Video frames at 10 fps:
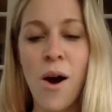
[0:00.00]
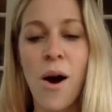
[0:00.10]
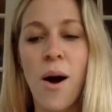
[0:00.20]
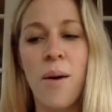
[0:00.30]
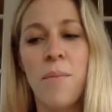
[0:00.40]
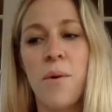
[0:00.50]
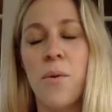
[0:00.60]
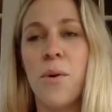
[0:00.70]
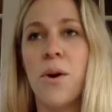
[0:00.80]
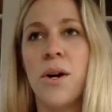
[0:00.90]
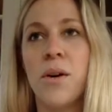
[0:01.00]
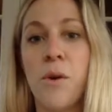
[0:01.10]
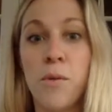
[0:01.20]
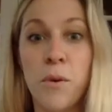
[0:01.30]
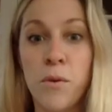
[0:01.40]
or
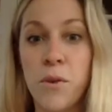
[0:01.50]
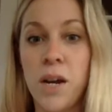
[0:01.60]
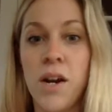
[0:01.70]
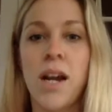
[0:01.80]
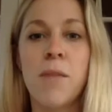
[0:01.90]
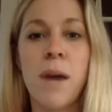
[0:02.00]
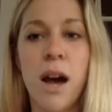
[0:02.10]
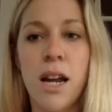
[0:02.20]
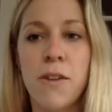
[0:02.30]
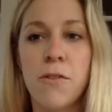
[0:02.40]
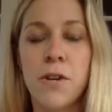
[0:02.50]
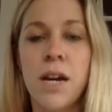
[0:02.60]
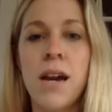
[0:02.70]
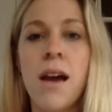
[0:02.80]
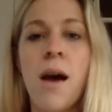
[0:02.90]
hormone-free or antibiotic-free,